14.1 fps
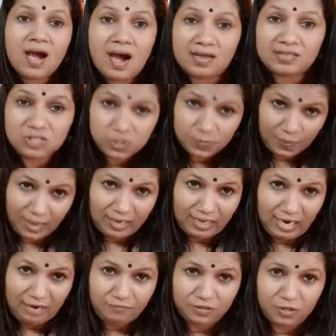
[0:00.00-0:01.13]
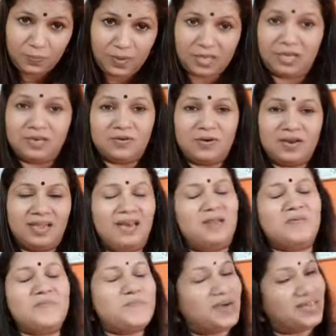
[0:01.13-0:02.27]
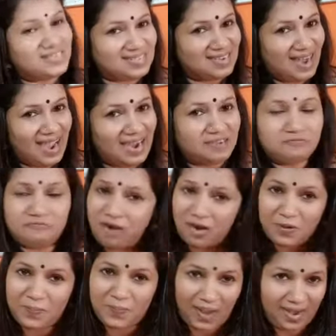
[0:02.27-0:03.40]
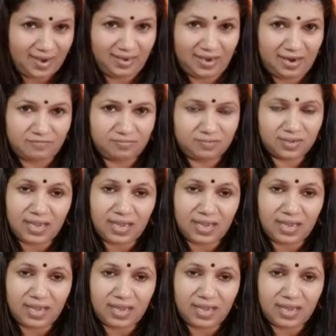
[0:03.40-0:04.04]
5 paragraph nu parnittundengil you must write 5 paragraph.